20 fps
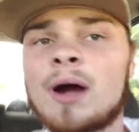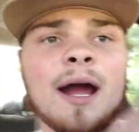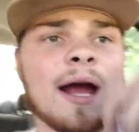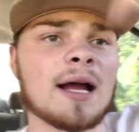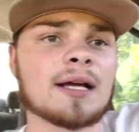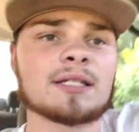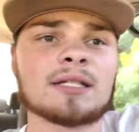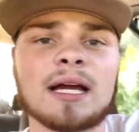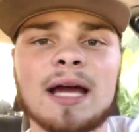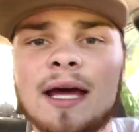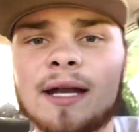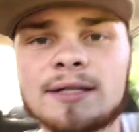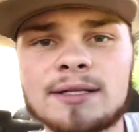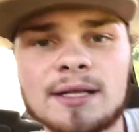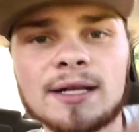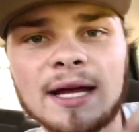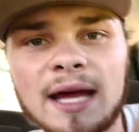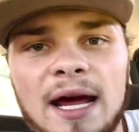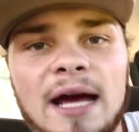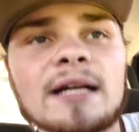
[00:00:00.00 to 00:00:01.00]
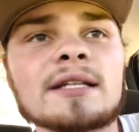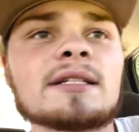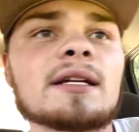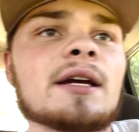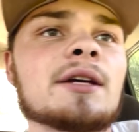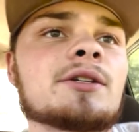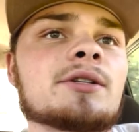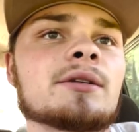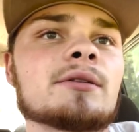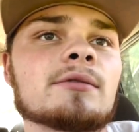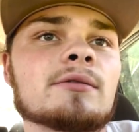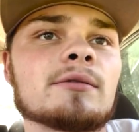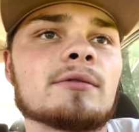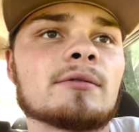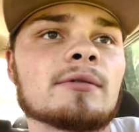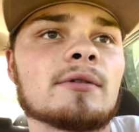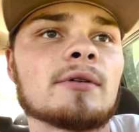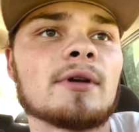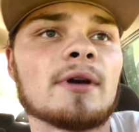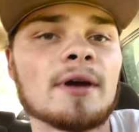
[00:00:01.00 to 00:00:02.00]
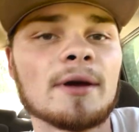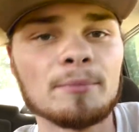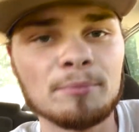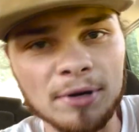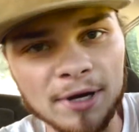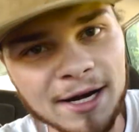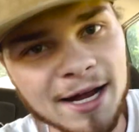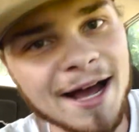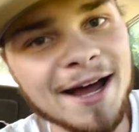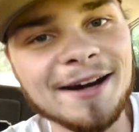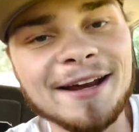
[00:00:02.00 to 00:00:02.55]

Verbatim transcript: actually headed to the gas station, pick out a